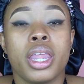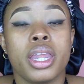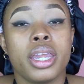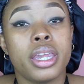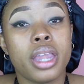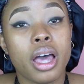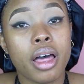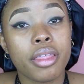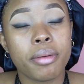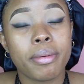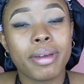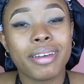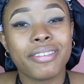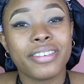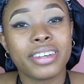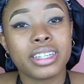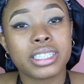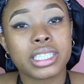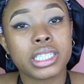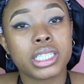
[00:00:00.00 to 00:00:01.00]
Now that my
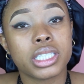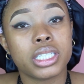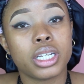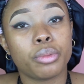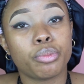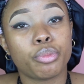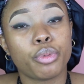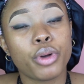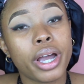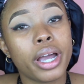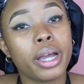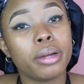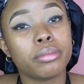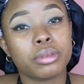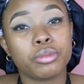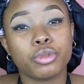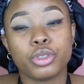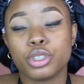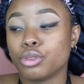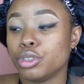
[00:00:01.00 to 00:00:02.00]
face is done primed,
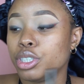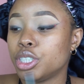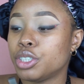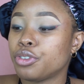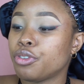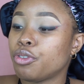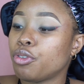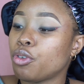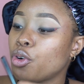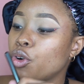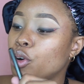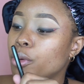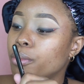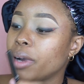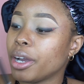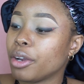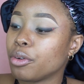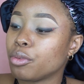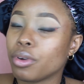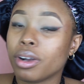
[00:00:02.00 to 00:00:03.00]
I'm gonna reach for
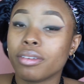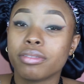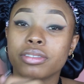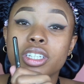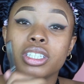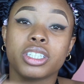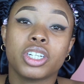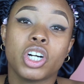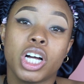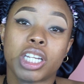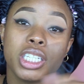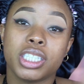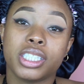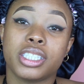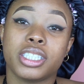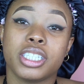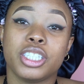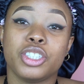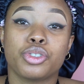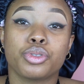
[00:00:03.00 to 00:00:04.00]
my Revlon
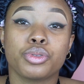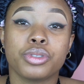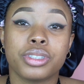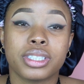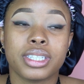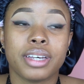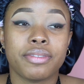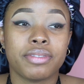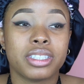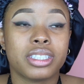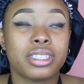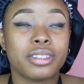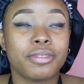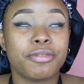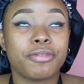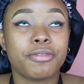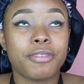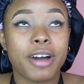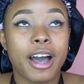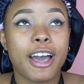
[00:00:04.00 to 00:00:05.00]
Colorstay in
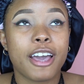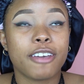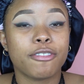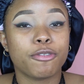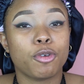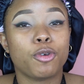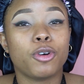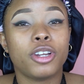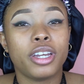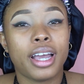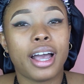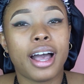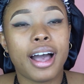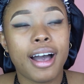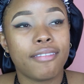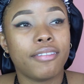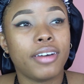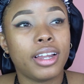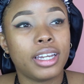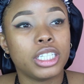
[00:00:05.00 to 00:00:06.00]
375. Oh yeah, I
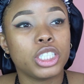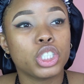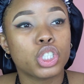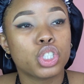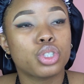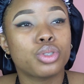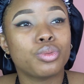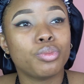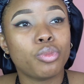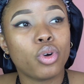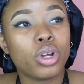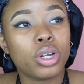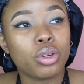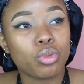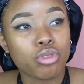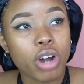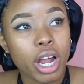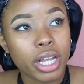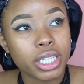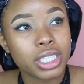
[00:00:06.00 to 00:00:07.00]
have a little small
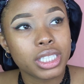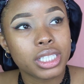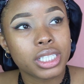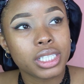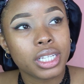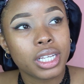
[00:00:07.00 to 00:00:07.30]
rant.